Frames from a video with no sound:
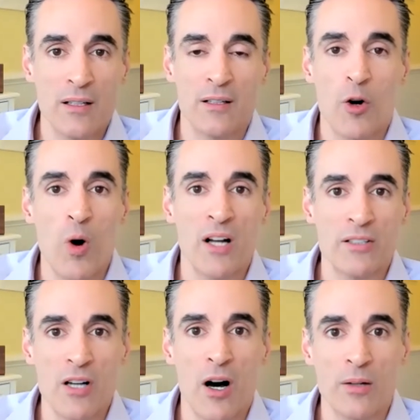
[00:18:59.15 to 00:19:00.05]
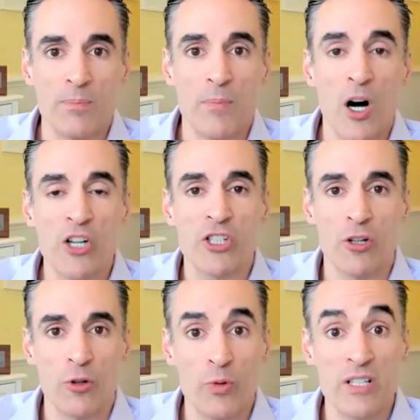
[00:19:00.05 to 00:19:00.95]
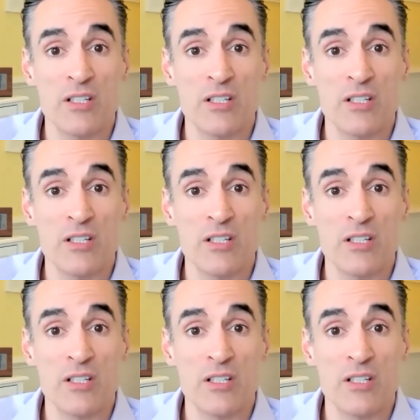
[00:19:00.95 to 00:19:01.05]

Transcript: in quant talk marginal risk